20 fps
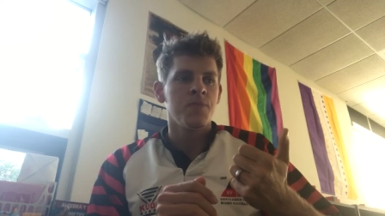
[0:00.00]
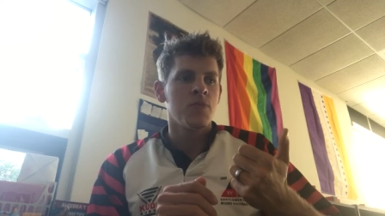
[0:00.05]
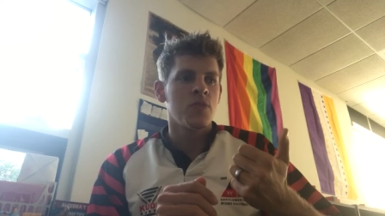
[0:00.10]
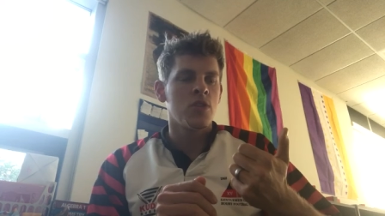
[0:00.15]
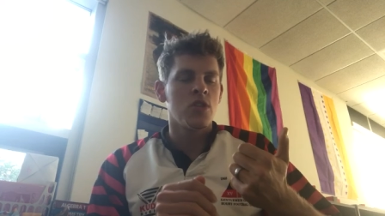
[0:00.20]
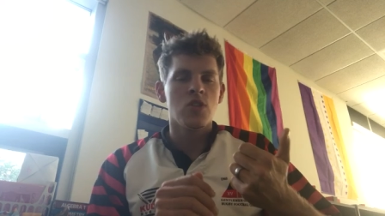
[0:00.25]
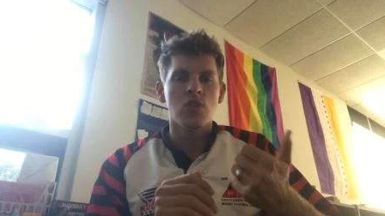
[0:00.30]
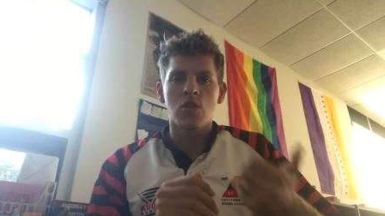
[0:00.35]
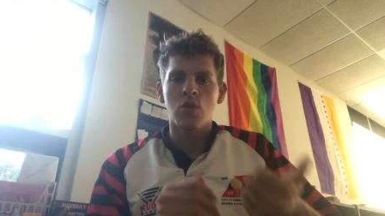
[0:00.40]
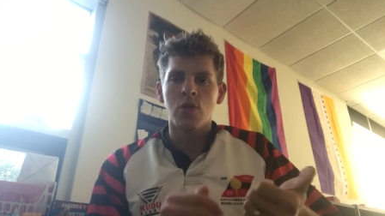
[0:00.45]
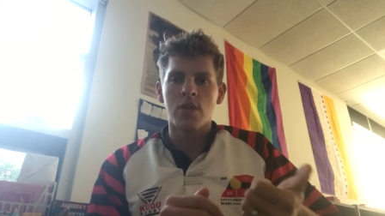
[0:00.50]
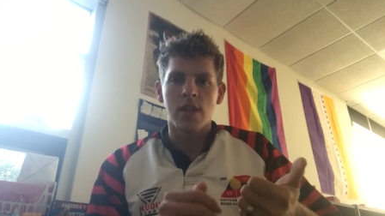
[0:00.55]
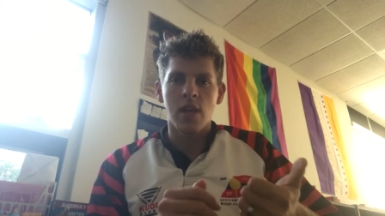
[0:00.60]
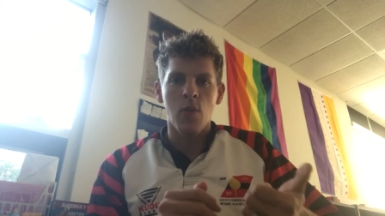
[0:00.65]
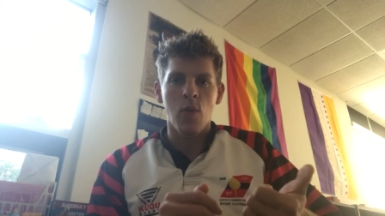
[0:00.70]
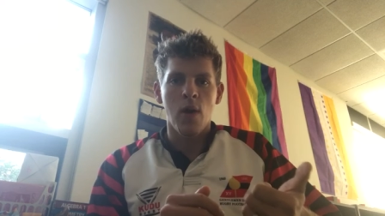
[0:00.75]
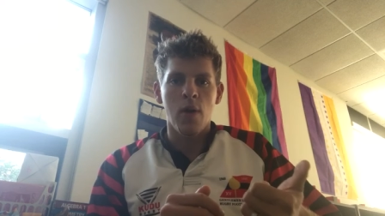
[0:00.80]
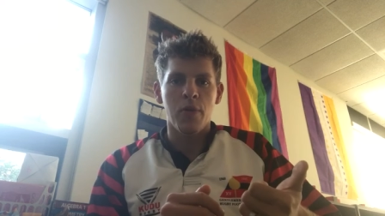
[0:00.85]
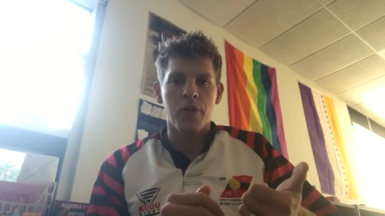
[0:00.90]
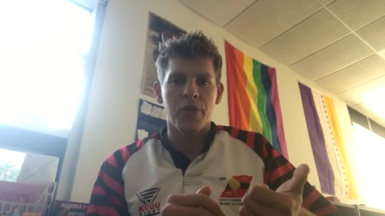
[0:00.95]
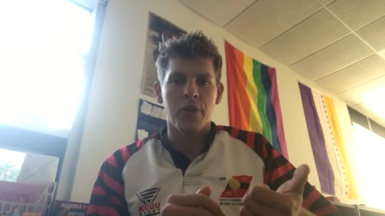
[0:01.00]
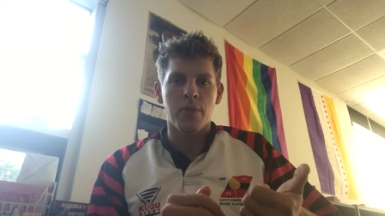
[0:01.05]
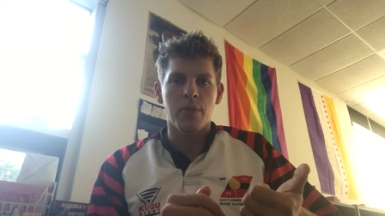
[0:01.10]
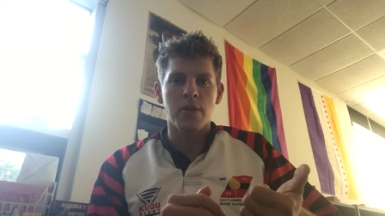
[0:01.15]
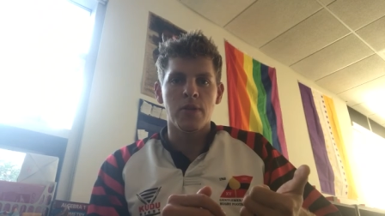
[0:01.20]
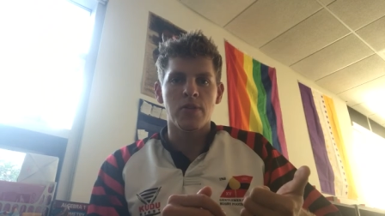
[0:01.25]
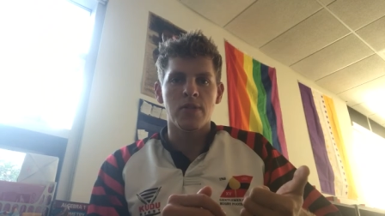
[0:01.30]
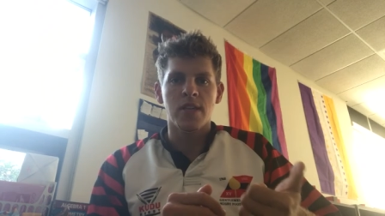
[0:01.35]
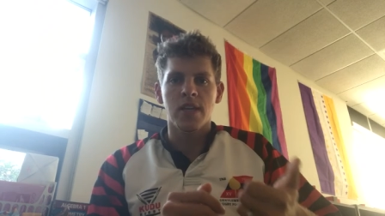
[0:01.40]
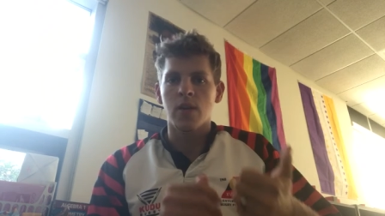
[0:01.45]
to do what they want with their
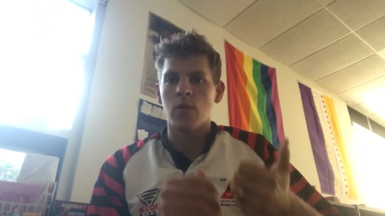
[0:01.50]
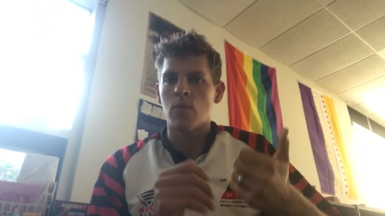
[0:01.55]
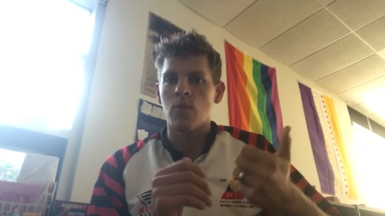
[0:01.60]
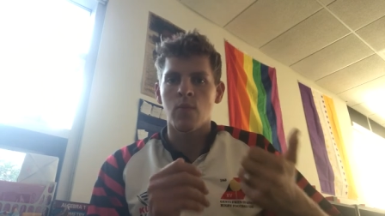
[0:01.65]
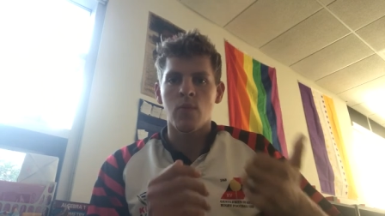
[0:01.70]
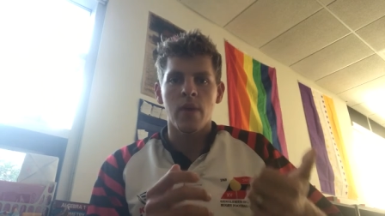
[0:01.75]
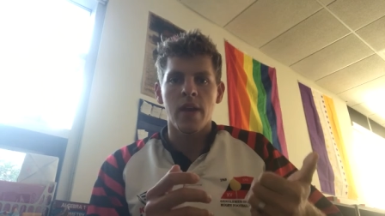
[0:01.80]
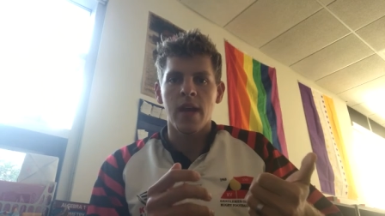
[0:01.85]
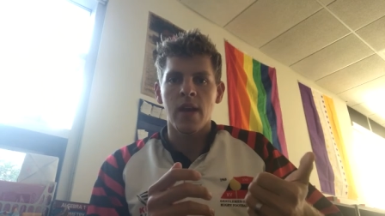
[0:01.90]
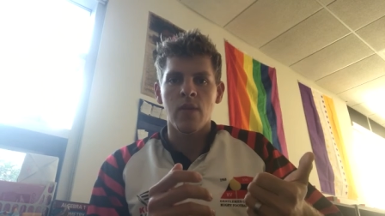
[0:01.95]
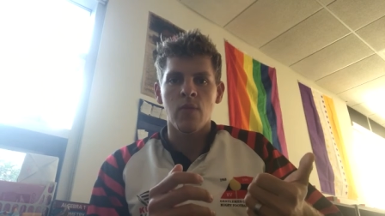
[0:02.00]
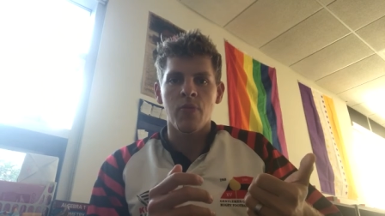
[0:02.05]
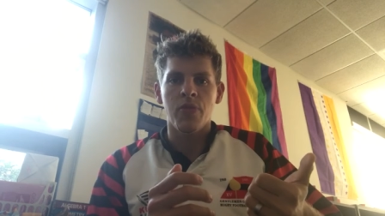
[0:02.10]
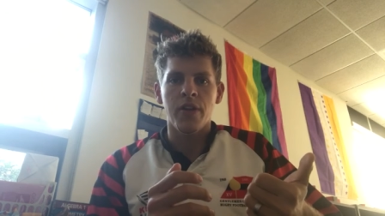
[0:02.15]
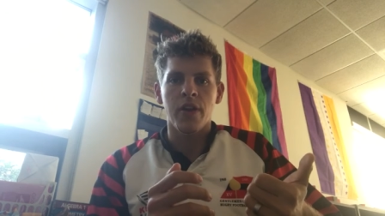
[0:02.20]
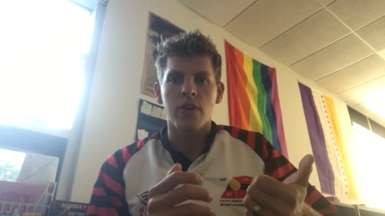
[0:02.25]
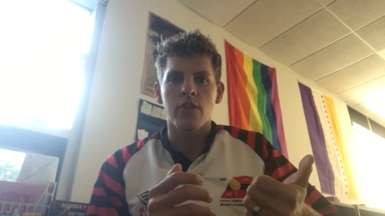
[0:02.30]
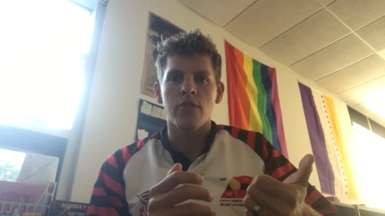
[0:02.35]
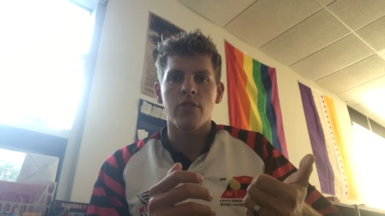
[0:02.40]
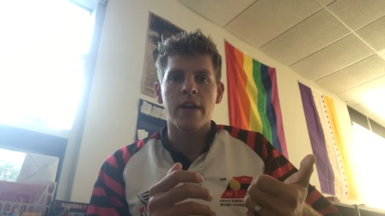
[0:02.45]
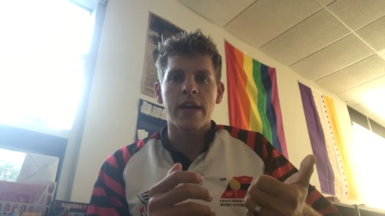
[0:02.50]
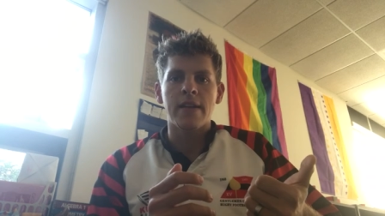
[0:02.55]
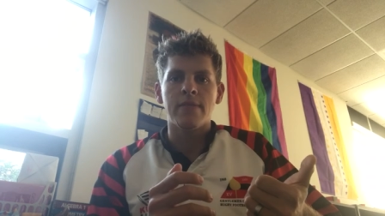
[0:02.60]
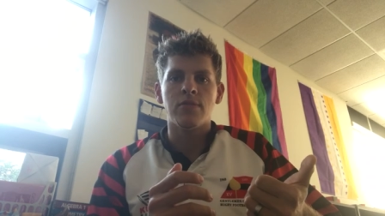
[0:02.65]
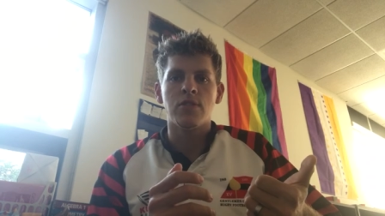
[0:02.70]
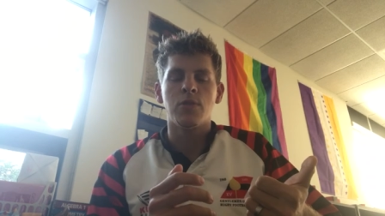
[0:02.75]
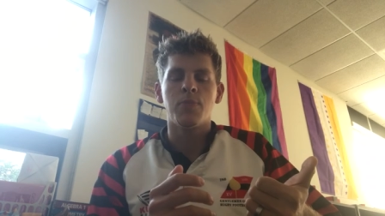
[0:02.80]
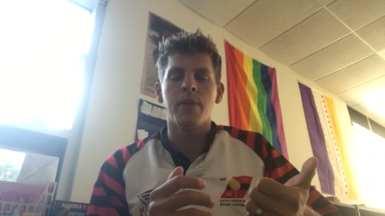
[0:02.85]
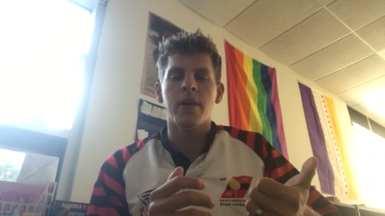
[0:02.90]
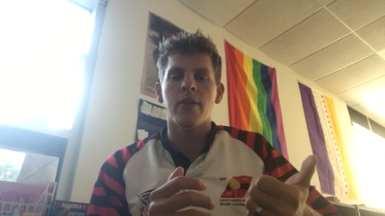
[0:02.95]
music and, and their
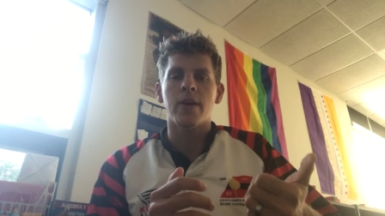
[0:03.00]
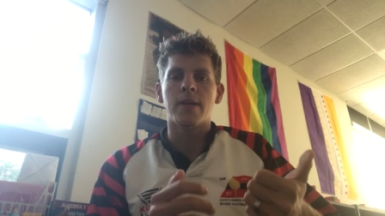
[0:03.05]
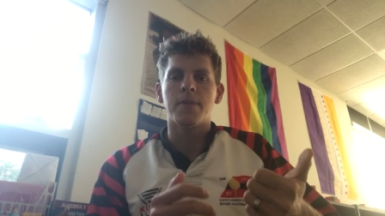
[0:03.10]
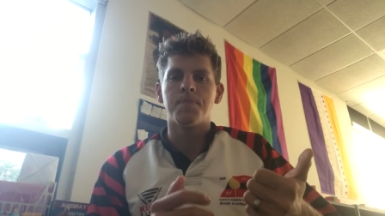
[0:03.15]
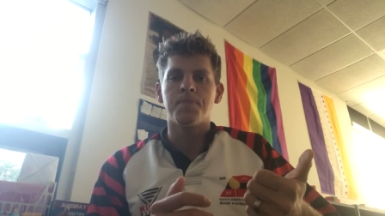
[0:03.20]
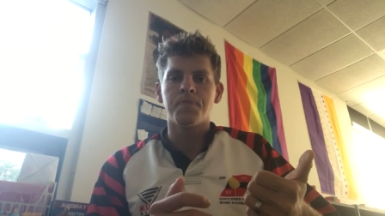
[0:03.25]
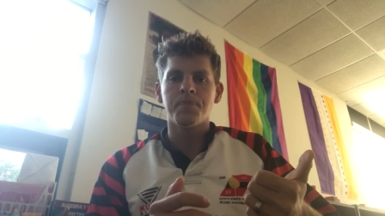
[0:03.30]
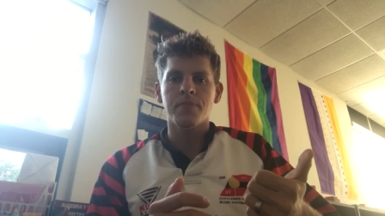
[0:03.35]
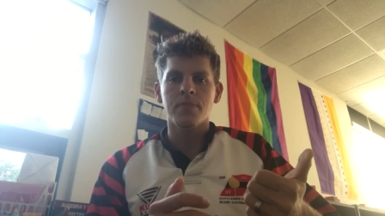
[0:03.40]
creative spirit.